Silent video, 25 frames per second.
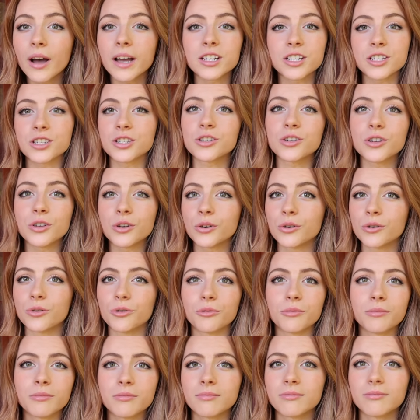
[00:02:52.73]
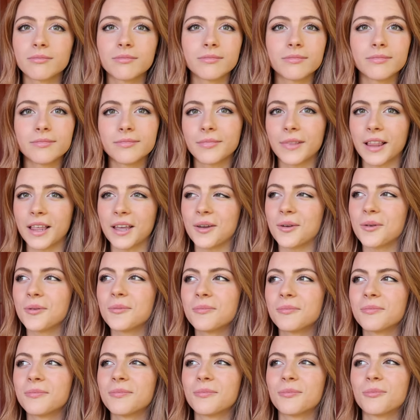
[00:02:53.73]
I just knew like
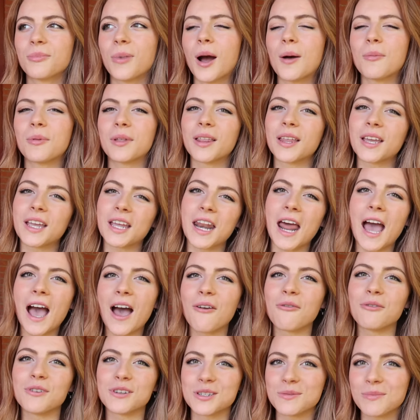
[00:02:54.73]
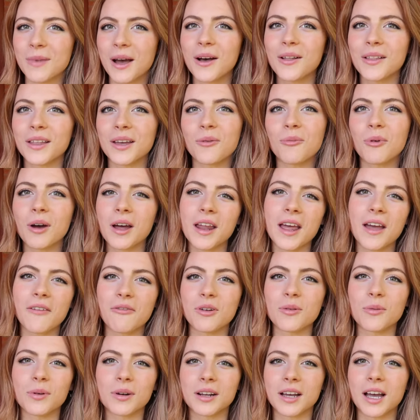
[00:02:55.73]
probably like an average amount, like what
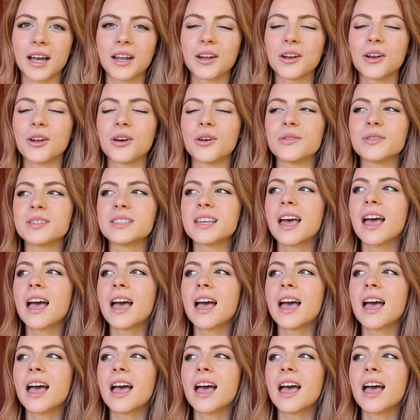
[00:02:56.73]
everyone kind of knows.